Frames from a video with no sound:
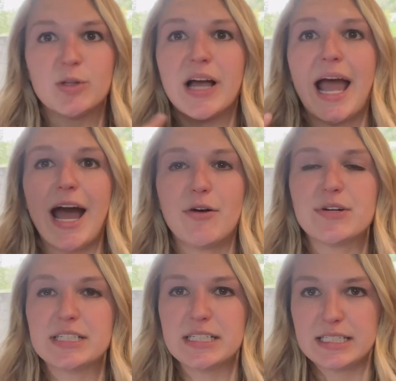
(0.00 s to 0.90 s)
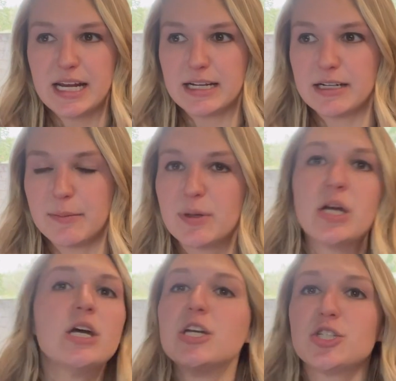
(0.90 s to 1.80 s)
How does it stand up?
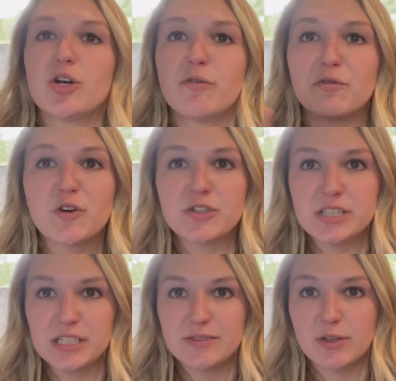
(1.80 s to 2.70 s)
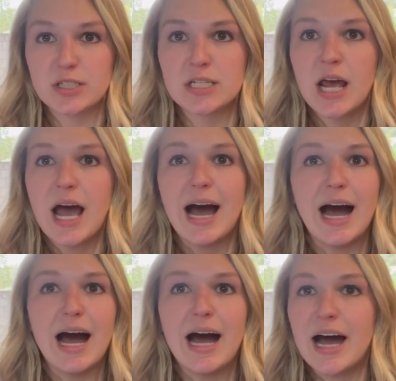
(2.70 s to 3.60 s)
So first things first,
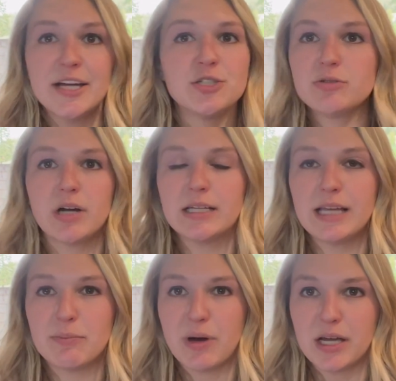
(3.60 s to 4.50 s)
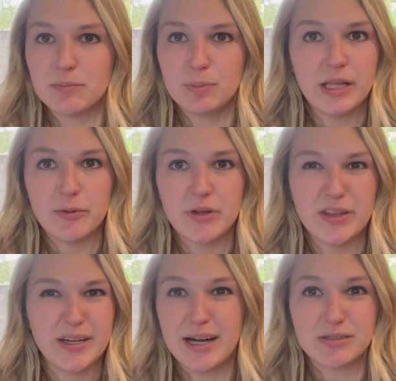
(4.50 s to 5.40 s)
I do not let mine play with
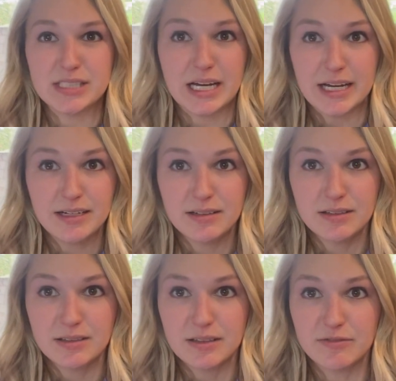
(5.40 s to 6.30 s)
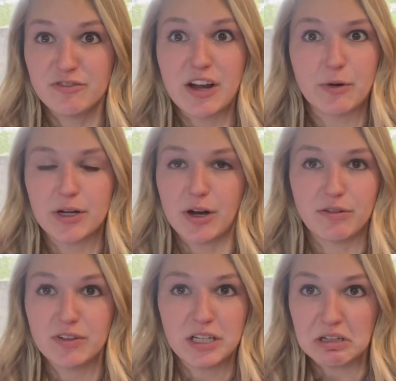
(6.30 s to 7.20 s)
it outside very
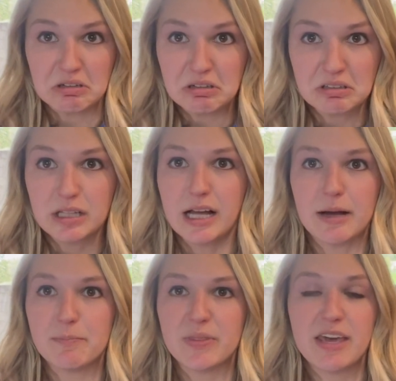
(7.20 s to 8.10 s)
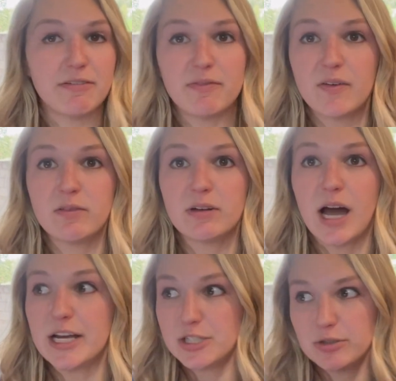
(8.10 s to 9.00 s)
often at all. If
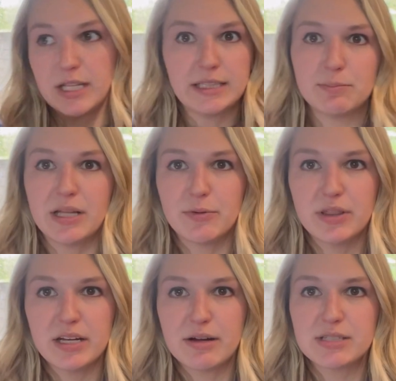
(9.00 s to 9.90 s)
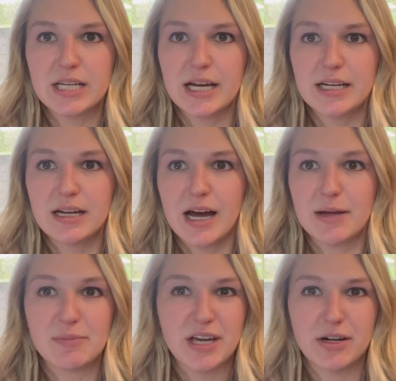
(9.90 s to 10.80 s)
I do let them play with it outside,
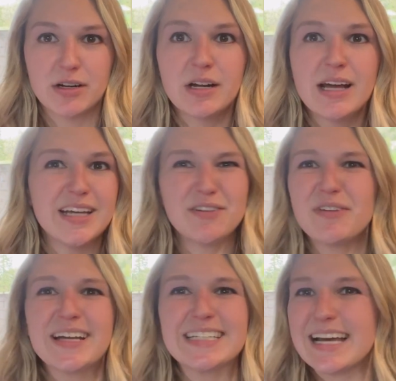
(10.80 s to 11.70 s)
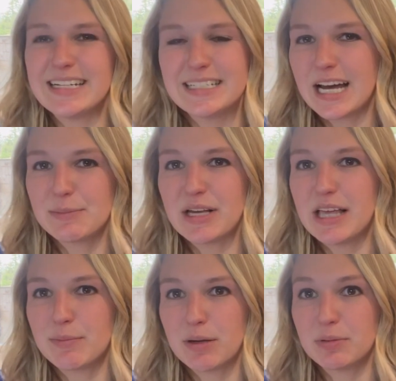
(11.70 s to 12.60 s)
I'm there. In fact, anytime I
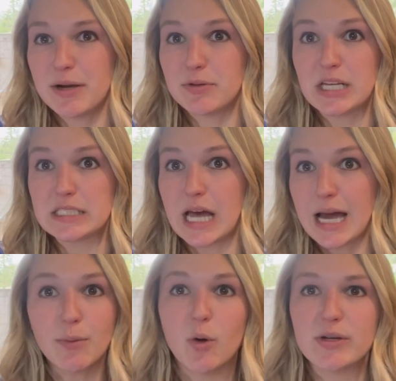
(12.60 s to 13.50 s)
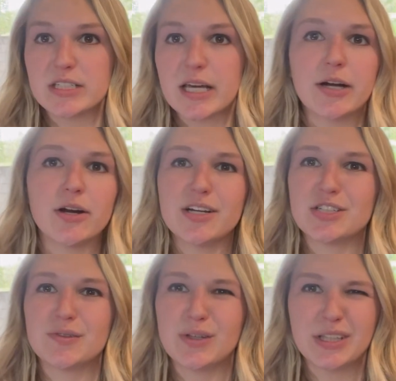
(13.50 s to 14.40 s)
let mine play with this, I'm always there. I
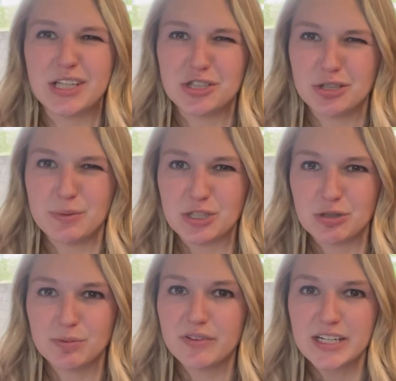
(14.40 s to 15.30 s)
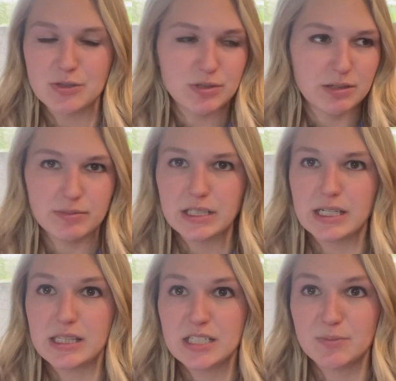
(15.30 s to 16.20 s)
just feel like they should be supervised with something
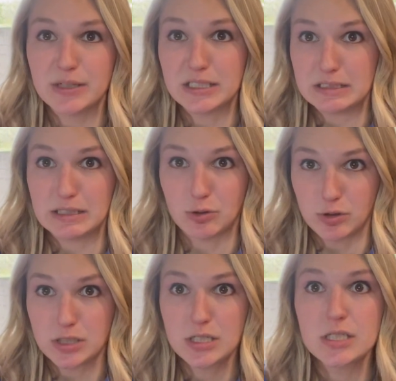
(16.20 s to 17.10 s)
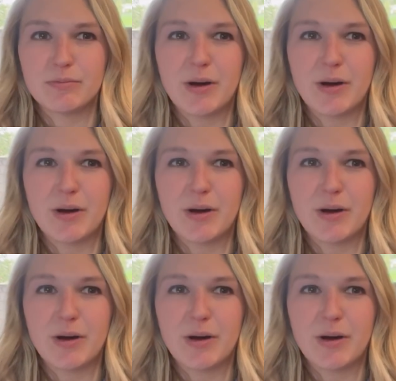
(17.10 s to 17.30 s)
like this because they're horses.